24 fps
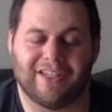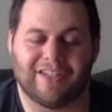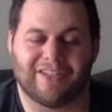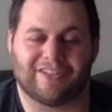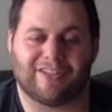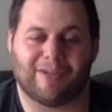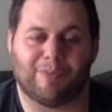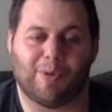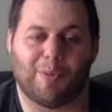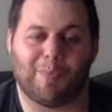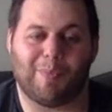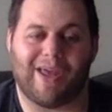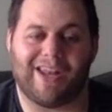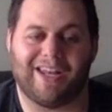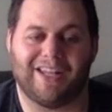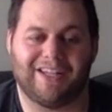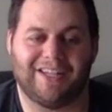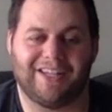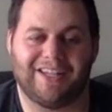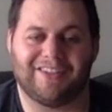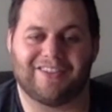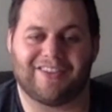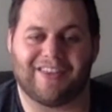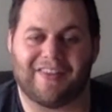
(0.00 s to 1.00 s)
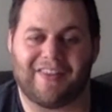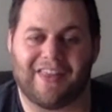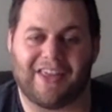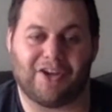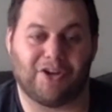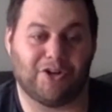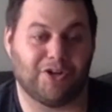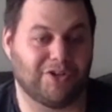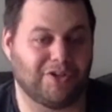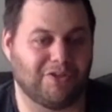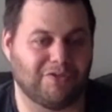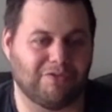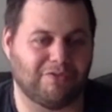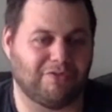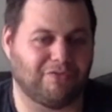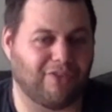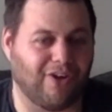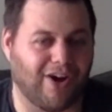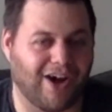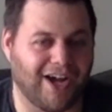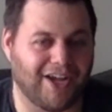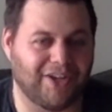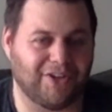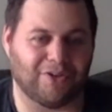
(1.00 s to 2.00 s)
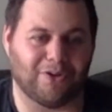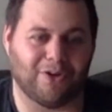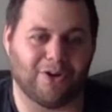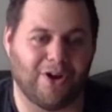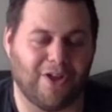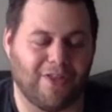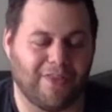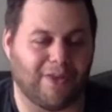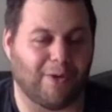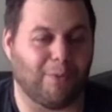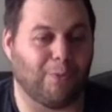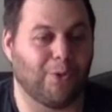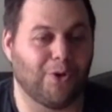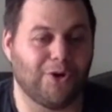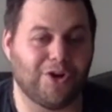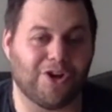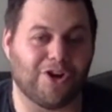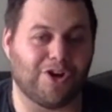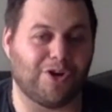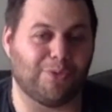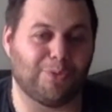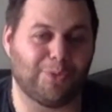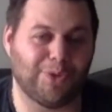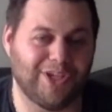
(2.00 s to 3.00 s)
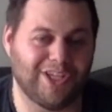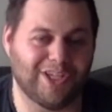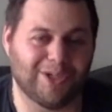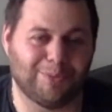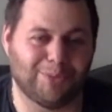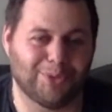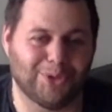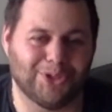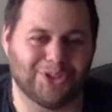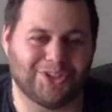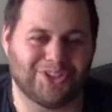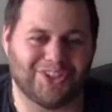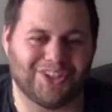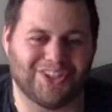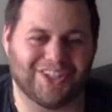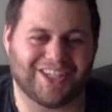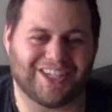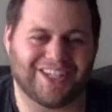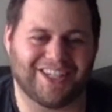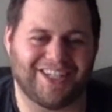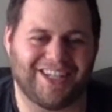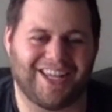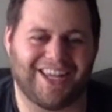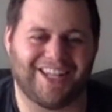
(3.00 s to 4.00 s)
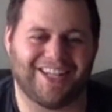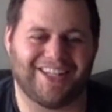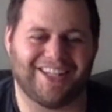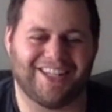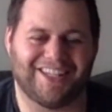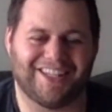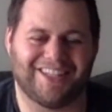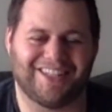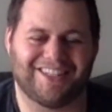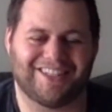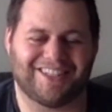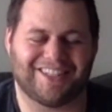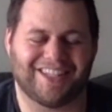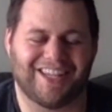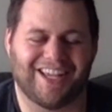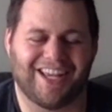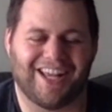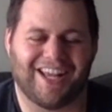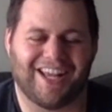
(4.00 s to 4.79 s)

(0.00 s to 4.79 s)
some amenities that they couldn't find or that weren't agreeable to the Canadians.